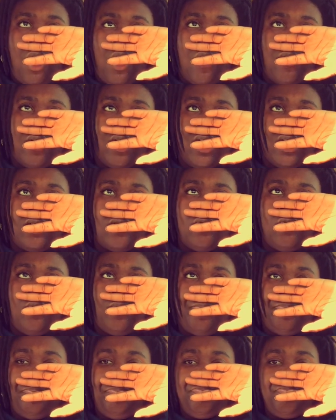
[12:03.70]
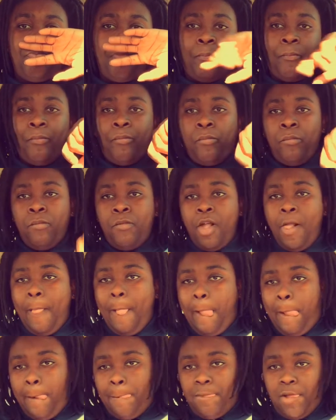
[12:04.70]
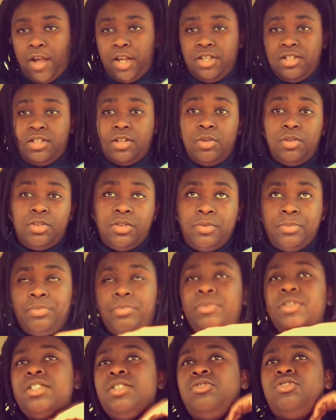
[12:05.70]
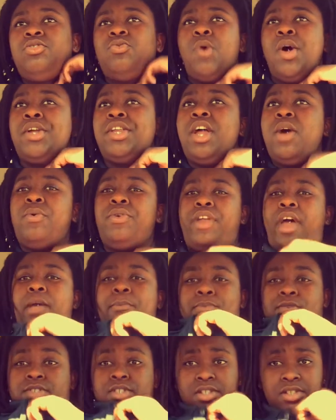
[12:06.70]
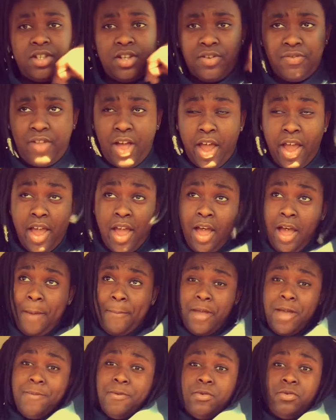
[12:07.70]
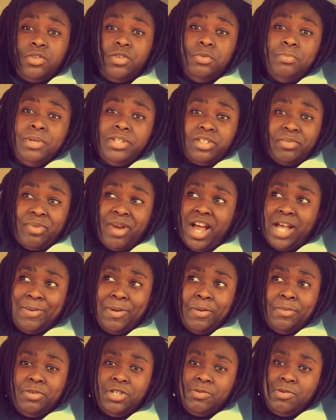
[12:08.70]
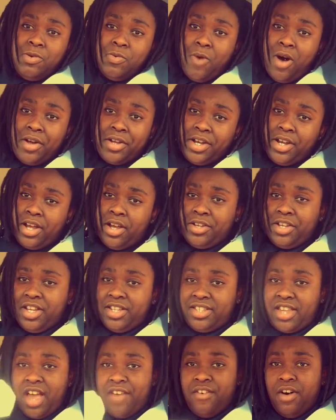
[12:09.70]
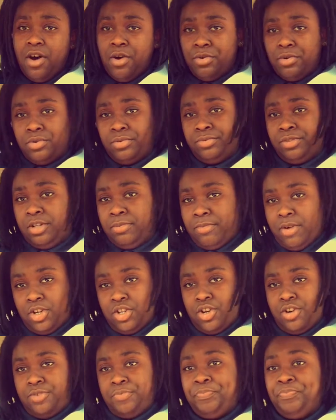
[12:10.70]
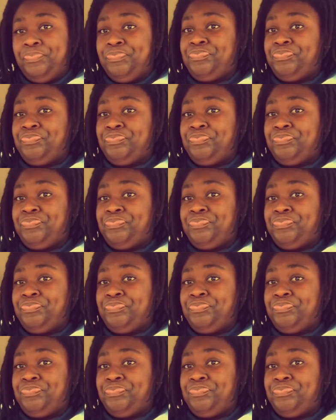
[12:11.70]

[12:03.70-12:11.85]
Okay, cool. Thought he stole him because he was walking out with diapers and stuff. Like, people, you'd be surprised. People just be walking out. Yes, I have a hole in my shirt.